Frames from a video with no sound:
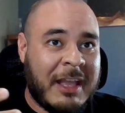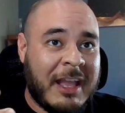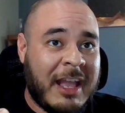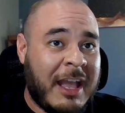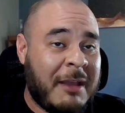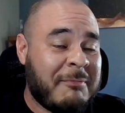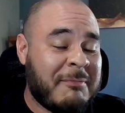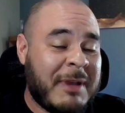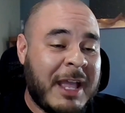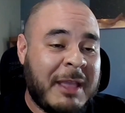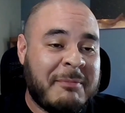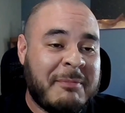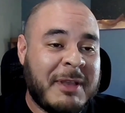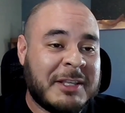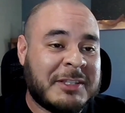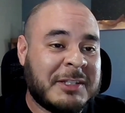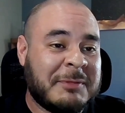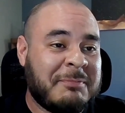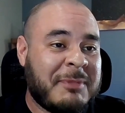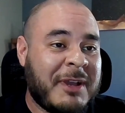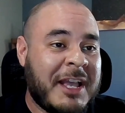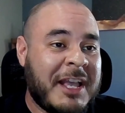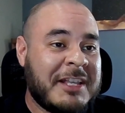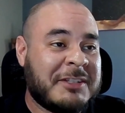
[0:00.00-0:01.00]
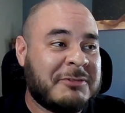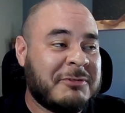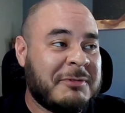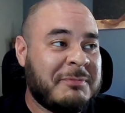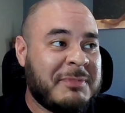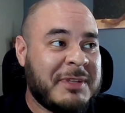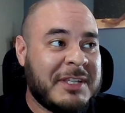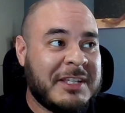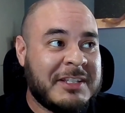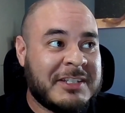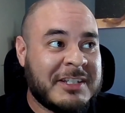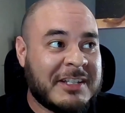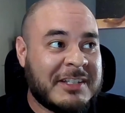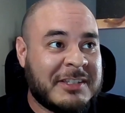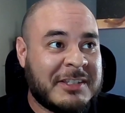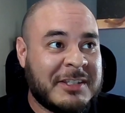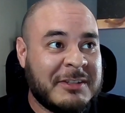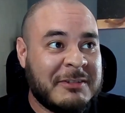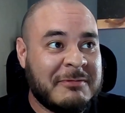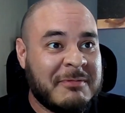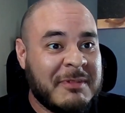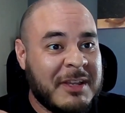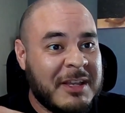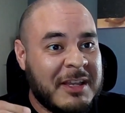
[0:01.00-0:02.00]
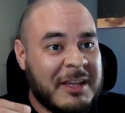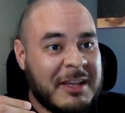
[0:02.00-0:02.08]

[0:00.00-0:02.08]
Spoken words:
my best advice would be just to